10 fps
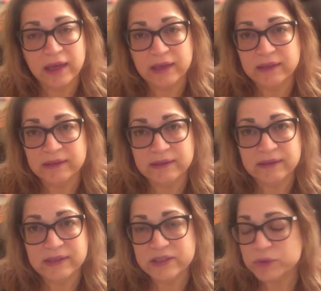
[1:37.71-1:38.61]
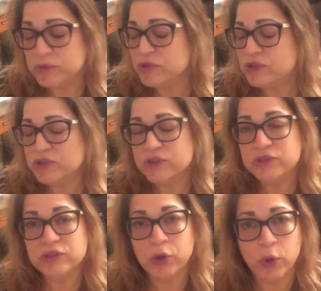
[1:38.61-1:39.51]
And this was
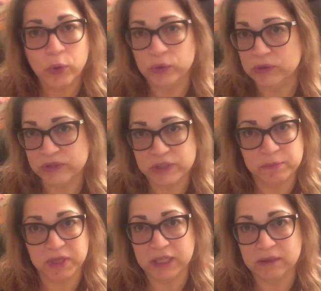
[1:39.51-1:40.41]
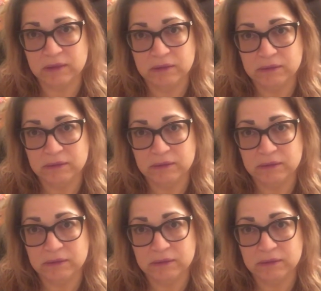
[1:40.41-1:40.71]
total spin,